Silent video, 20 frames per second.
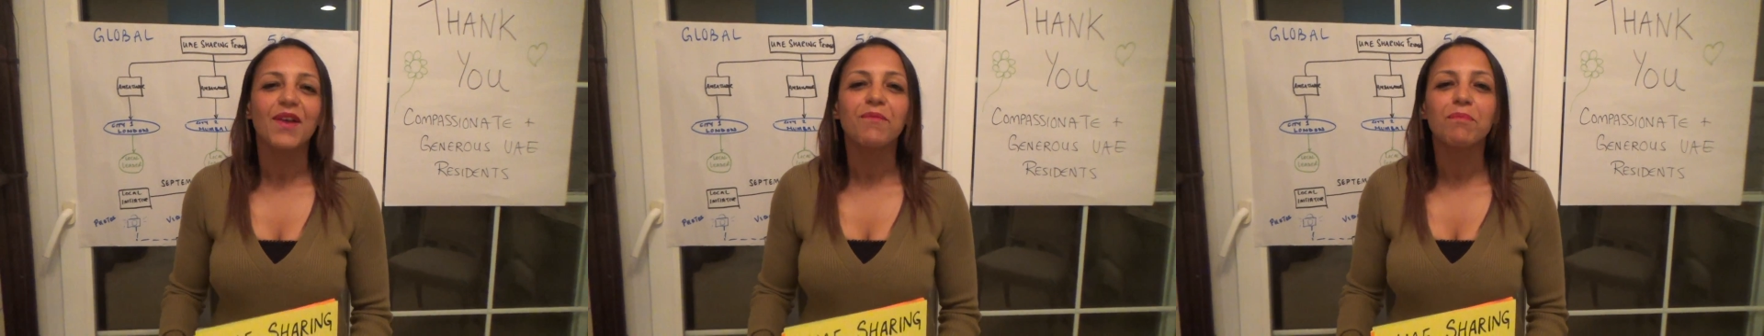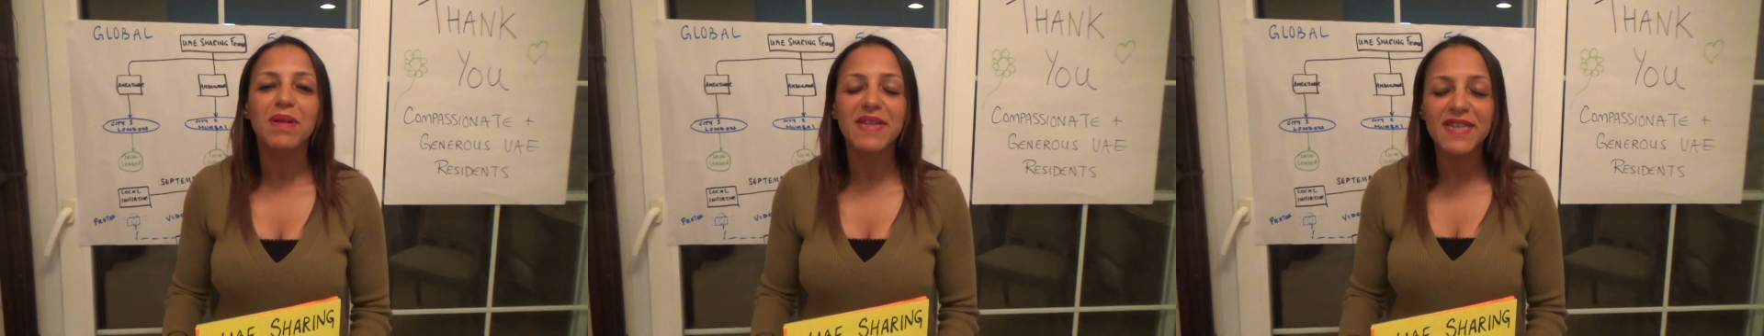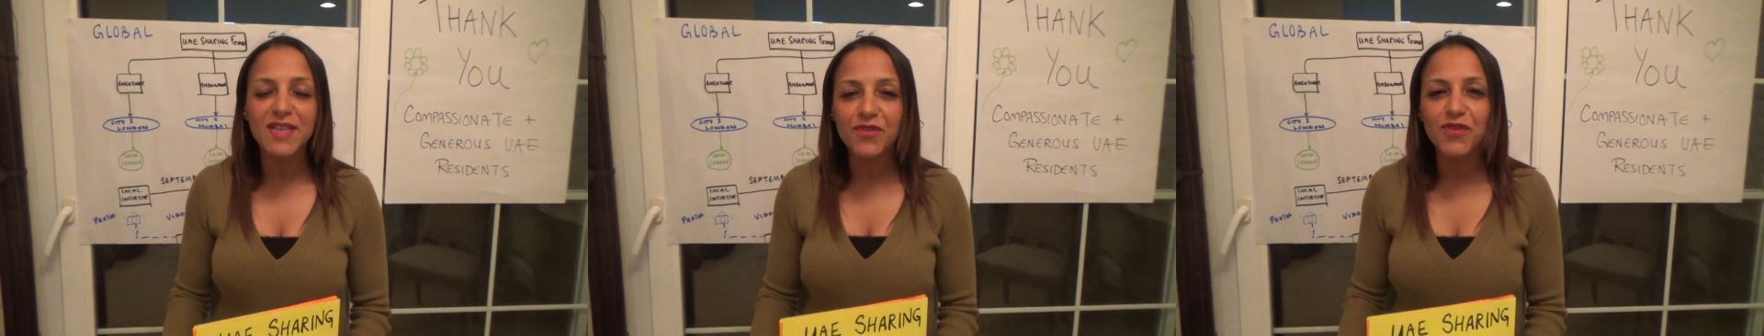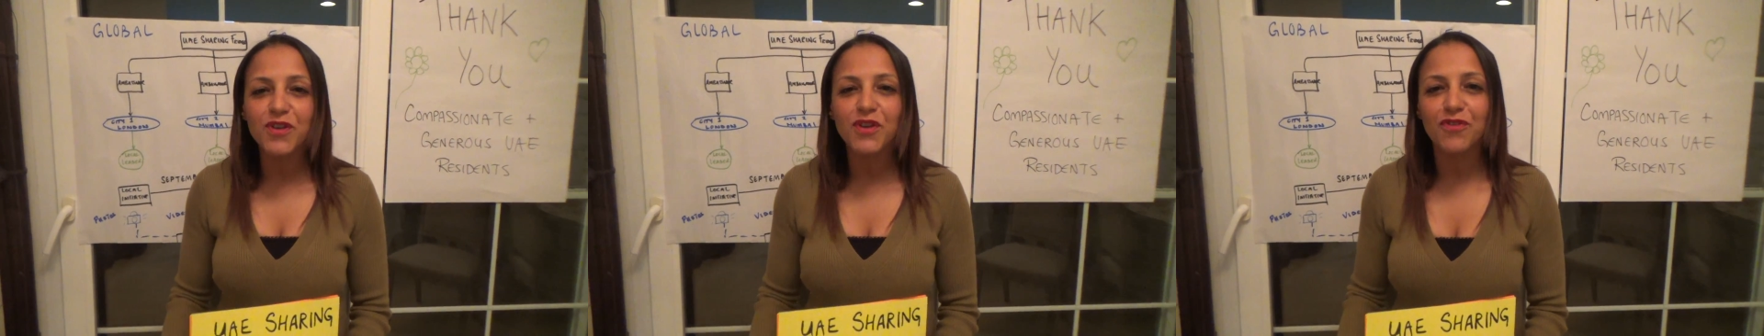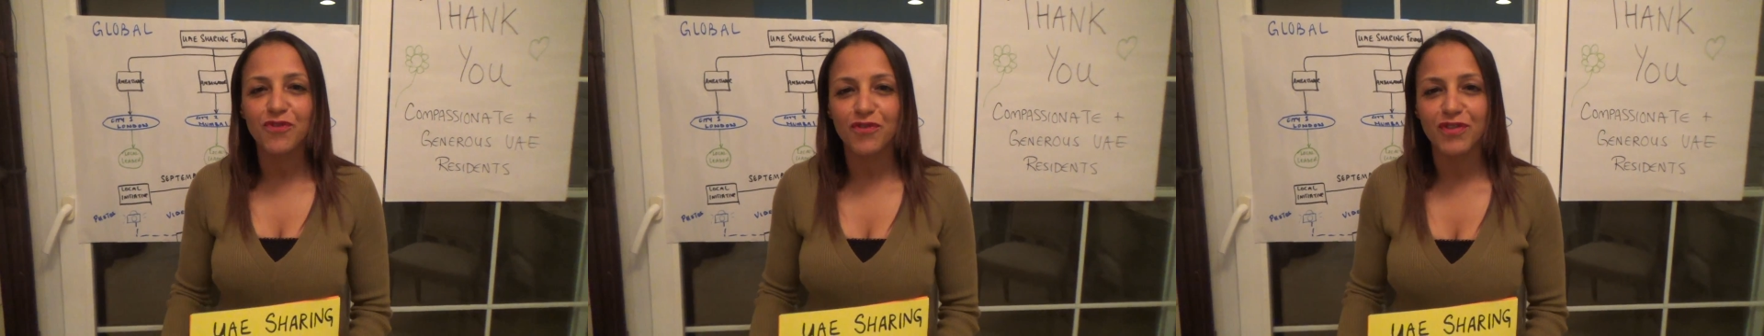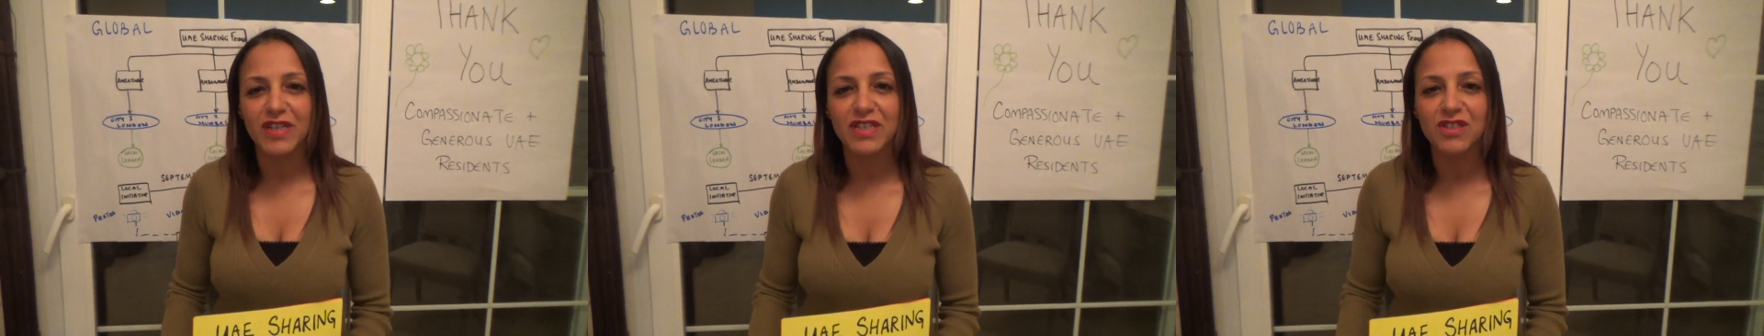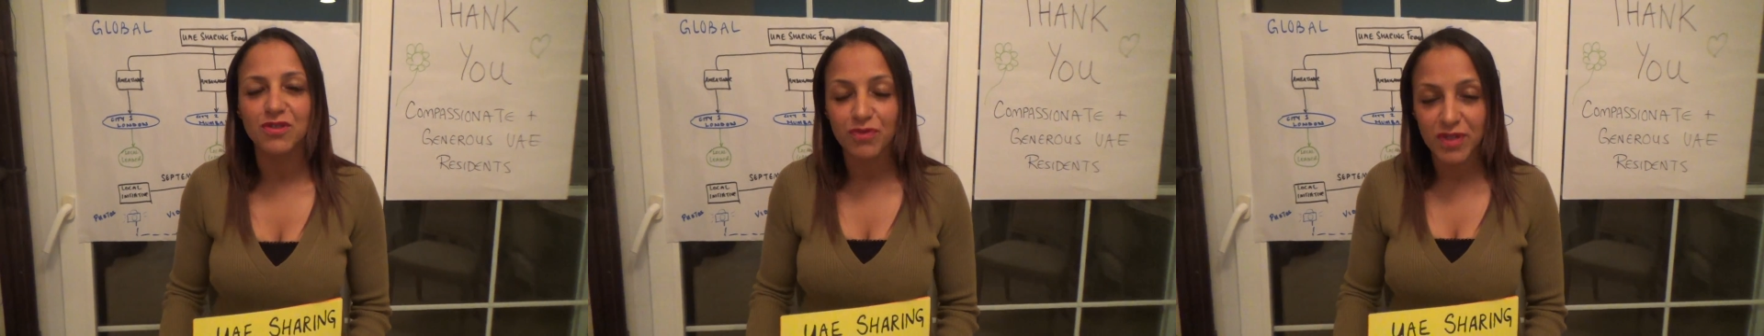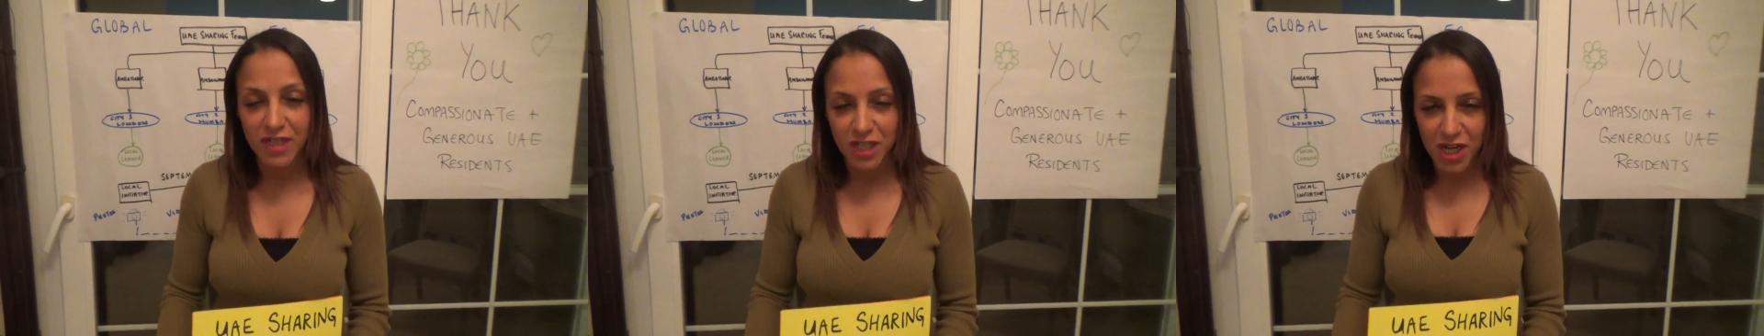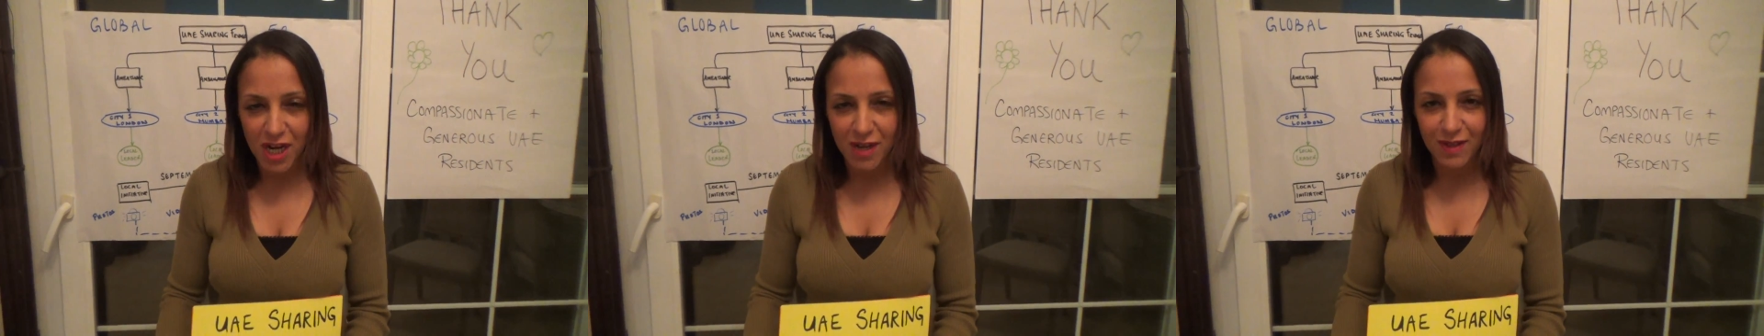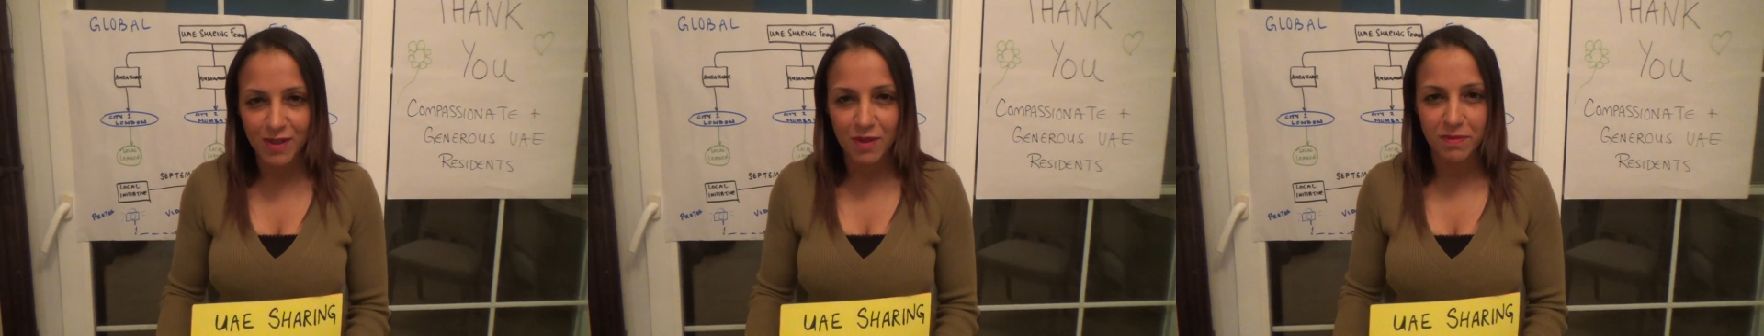Please feel free to reach
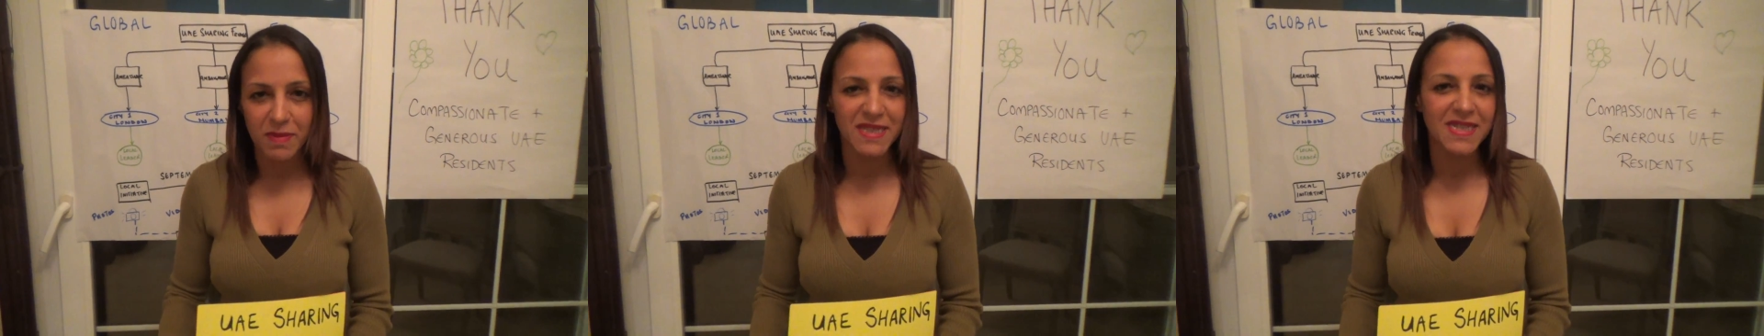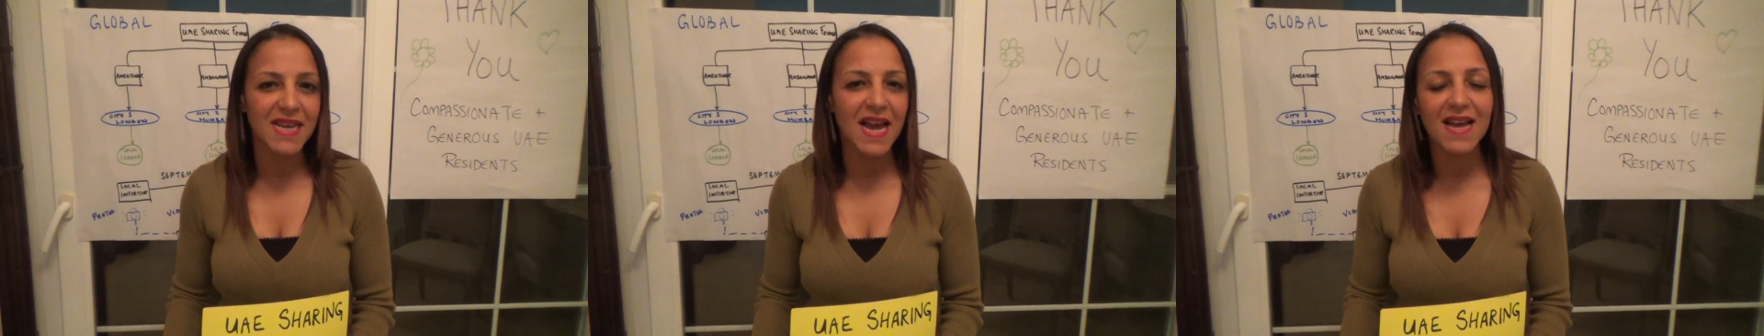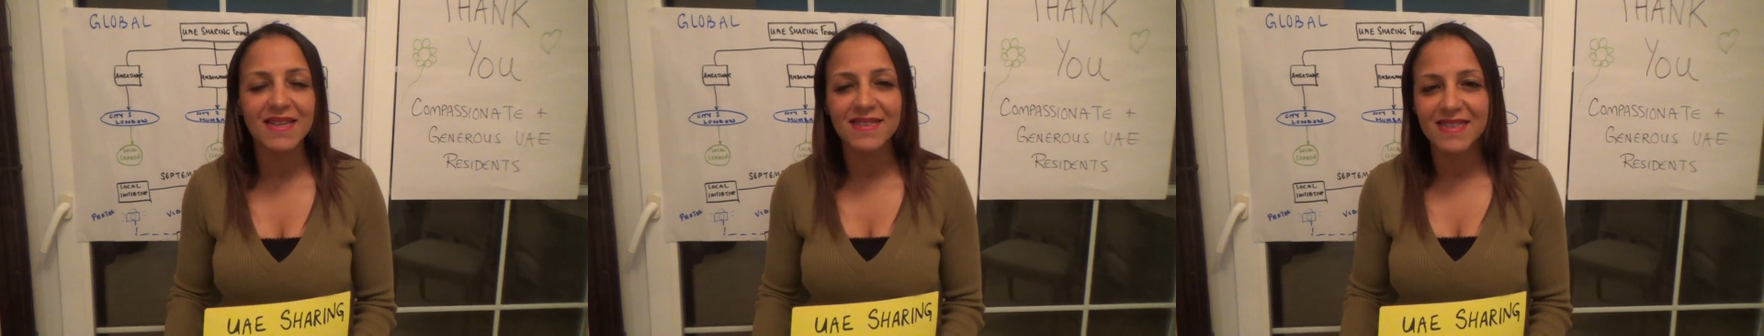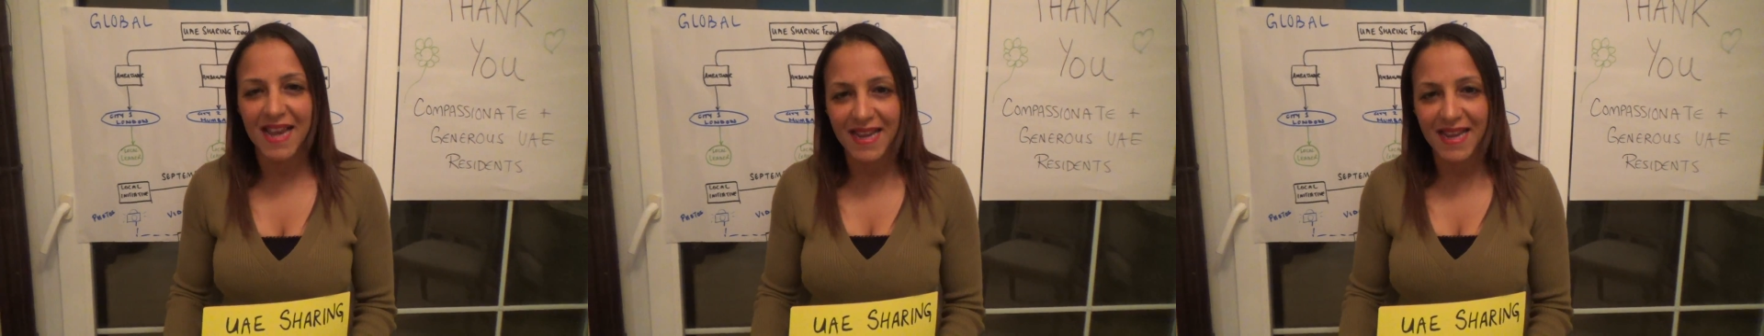out to me to ask